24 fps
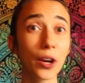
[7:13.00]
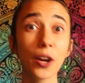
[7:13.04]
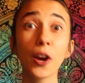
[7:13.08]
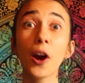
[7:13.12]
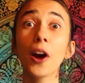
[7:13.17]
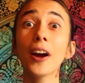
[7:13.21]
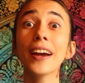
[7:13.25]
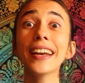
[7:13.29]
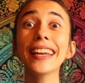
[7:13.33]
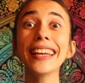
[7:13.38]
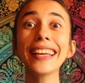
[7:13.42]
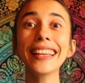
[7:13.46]

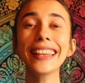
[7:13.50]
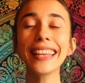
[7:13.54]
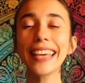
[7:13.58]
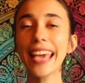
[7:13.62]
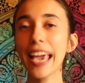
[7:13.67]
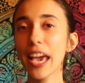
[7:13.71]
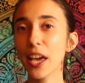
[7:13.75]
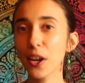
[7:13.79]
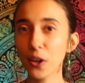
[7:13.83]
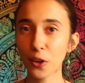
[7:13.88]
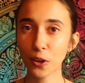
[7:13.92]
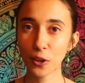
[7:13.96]
regarding the
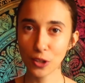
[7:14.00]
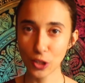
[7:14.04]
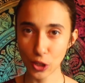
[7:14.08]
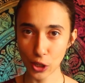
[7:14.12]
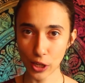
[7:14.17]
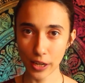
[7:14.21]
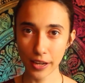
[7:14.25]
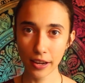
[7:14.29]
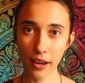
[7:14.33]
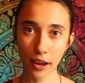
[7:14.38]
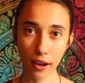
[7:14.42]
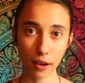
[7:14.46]

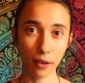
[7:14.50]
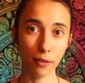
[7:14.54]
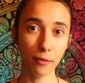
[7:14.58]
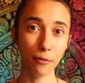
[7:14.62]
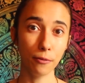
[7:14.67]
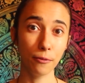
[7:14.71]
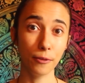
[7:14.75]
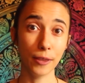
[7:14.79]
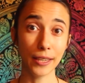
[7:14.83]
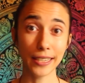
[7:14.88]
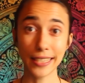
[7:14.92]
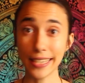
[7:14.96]
energy of
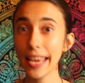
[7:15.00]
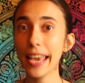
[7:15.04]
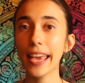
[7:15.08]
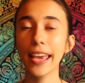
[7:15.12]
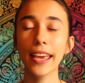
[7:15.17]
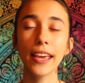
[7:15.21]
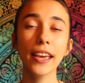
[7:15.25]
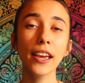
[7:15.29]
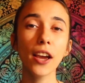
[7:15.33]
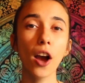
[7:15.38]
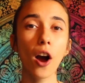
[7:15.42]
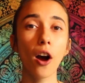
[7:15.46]
the
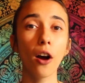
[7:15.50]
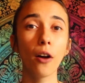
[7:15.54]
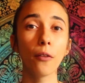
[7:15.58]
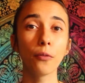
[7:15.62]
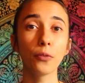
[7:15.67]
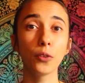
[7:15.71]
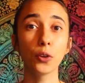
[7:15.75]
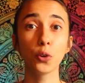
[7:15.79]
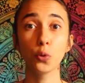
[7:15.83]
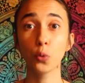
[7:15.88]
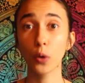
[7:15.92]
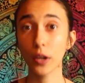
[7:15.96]
day on
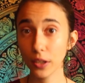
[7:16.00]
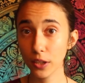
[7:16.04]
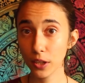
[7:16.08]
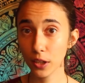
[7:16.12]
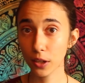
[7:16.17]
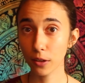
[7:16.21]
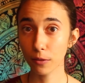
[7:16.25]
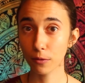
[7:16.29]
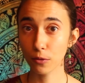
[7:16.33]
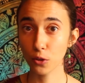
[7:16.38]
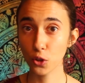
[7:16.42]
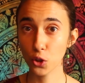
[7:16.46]
the
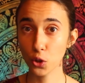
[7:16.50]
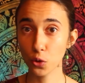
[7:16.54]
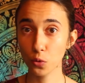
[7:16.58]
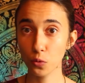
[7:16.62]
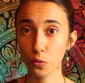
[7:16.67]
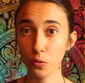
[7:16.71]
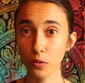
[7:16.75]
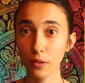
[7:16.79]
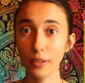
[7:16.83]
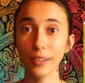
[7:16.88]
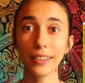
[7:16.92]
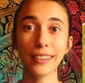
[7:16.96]
20th of
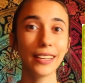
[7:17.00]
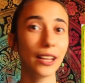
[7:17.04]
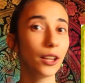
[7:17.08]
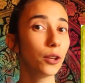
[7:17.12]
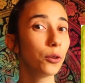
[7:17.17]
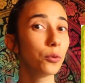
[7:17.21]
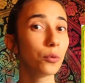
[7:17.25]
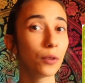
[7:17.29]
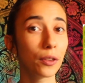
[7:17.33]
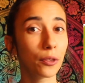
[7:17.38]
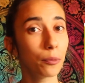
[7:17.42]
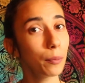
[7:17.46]
June
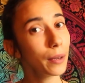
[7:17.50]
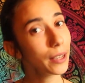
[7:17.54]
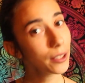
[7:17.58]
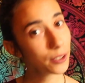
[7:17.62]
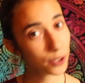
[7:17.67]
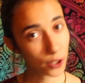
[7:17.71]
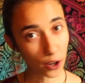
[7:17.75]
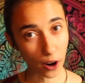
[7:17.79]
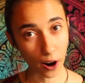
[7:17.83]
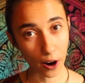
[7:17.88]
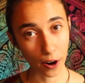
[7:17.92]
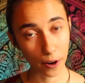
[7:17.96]
yellow rhythmic
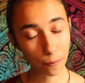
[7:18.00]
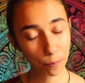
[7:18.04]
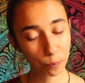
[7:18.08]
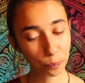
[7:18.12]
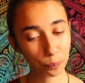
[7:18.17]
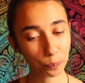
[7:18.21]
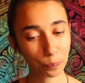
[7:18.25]
star,